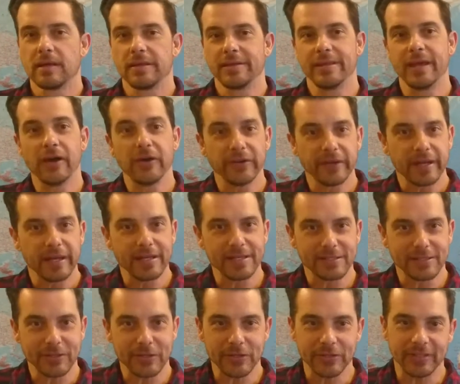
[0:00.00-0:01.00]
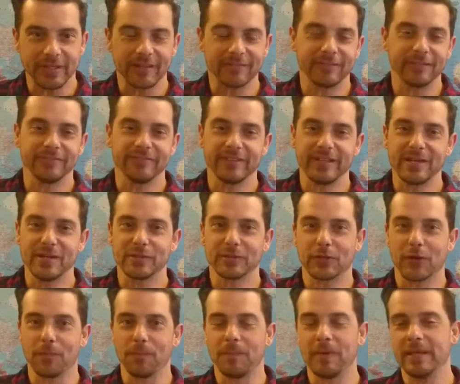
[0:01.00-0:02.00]
Nowadays, no travel video is
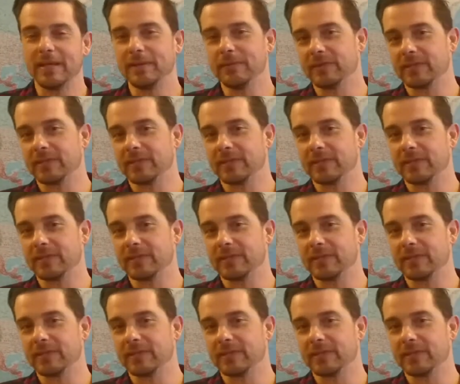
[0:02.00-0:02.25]
complete